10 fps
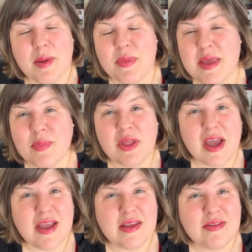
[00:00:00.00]
People
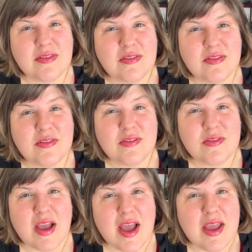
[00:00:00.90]

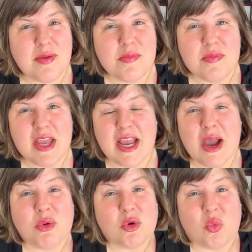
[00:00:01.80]
I
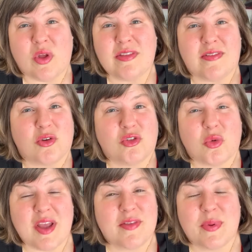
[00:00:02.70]
encountered once or
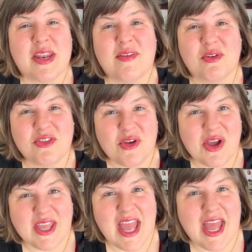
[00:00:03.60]
twice but never saw
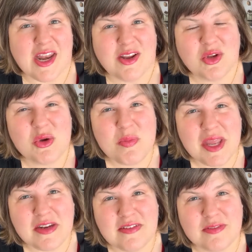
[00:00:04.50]
again who
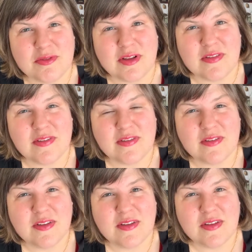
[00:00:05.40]
made a difference.
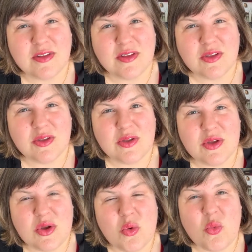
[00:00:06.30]

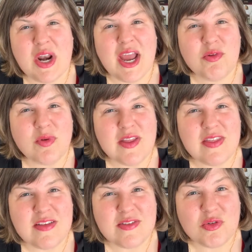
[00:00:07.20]
When I read
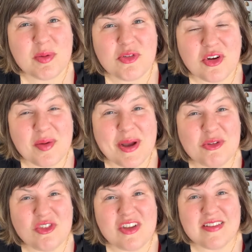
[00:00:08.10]
this scripture
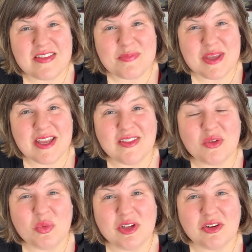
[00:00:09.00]
about Jesus being in
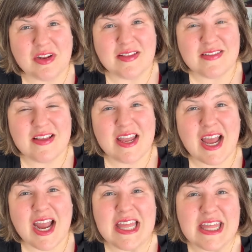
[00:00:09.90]
the wilderness, and
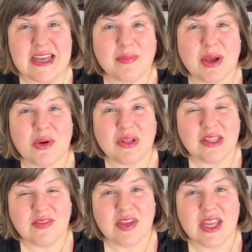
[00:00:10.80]
I think about
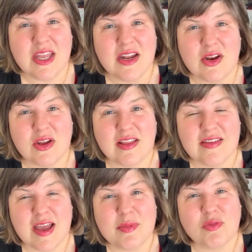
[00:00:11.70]
living in a
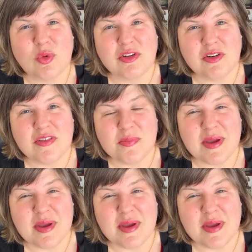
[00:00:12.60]
time of wilderness